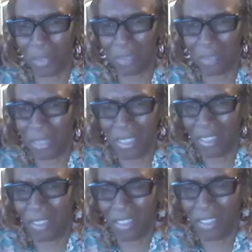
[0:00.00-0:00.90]
with me
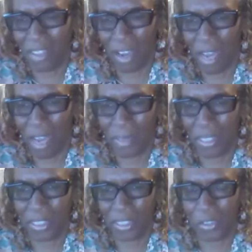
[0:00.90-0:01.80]
and how am I
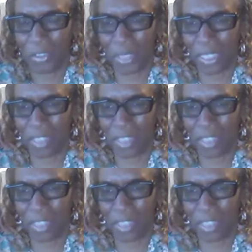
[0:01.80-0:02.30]
going to address it,